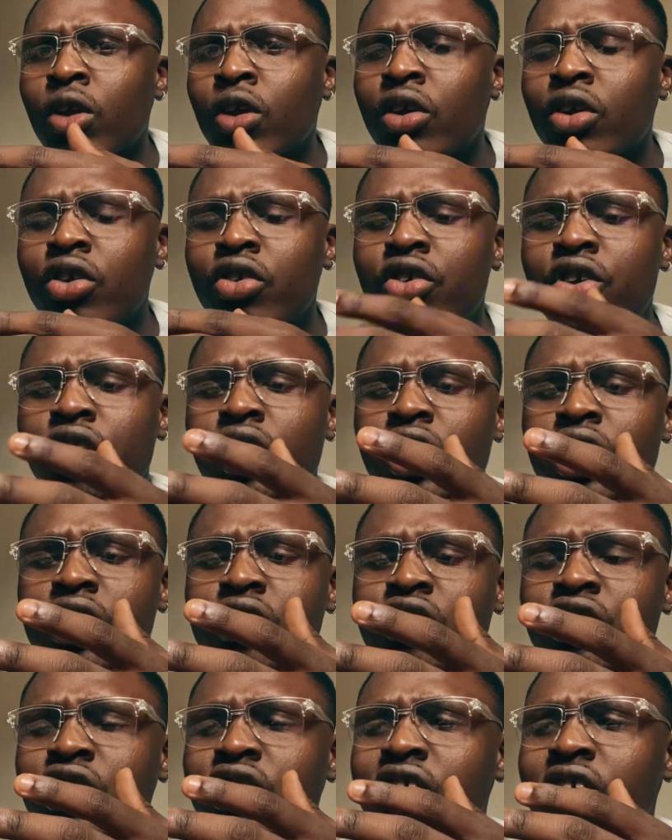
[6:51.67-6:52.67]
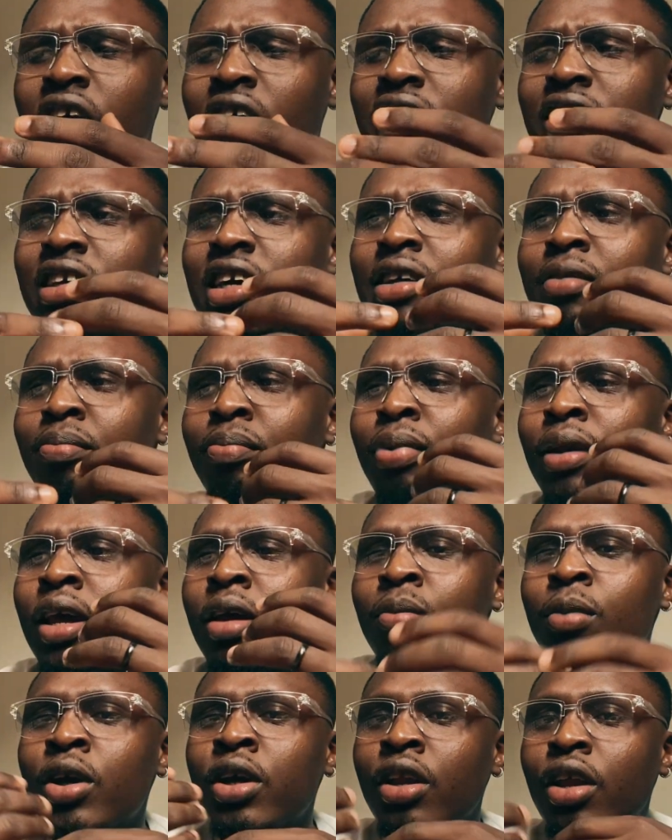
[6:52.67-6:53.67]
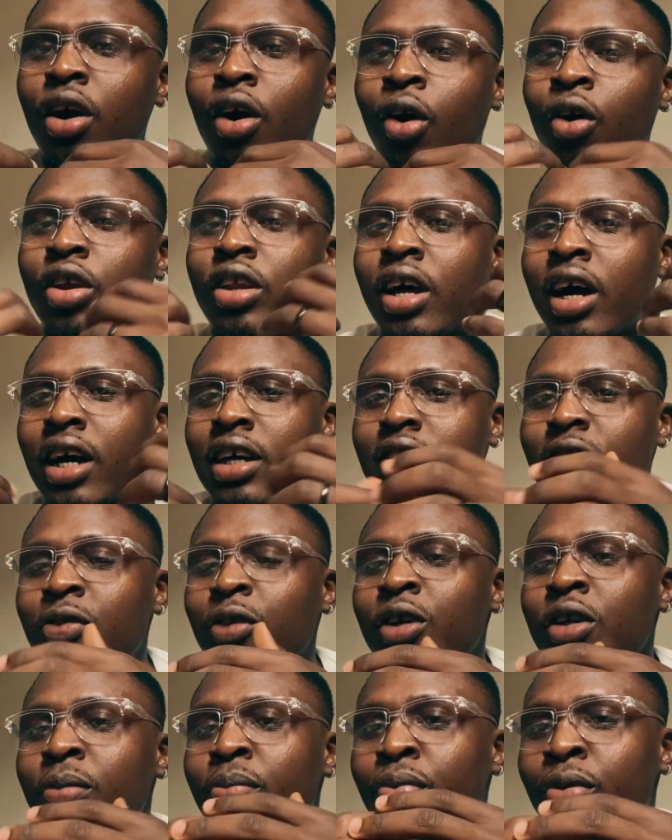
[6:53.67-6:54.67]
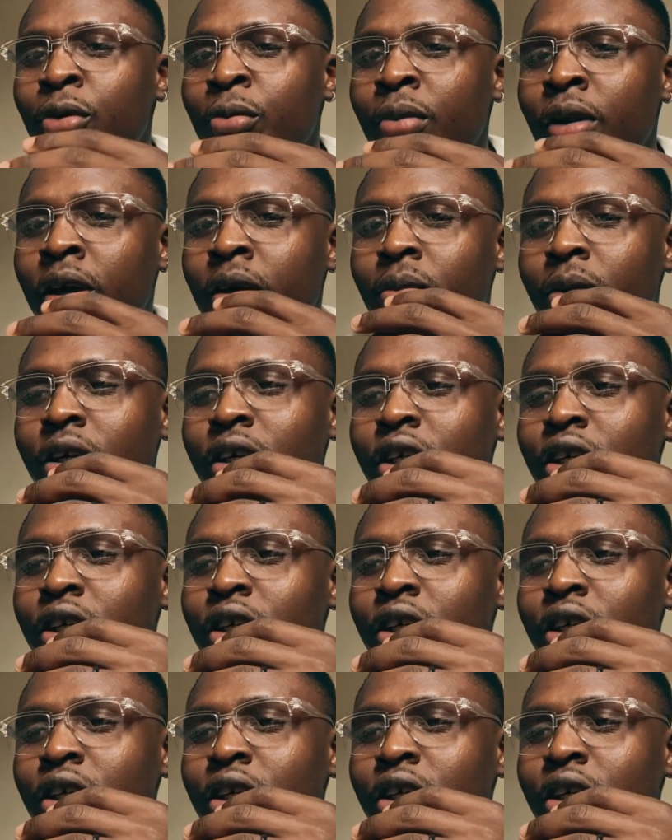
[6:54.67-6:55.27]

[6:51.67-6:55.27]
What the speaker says: She started blaming others for the problem.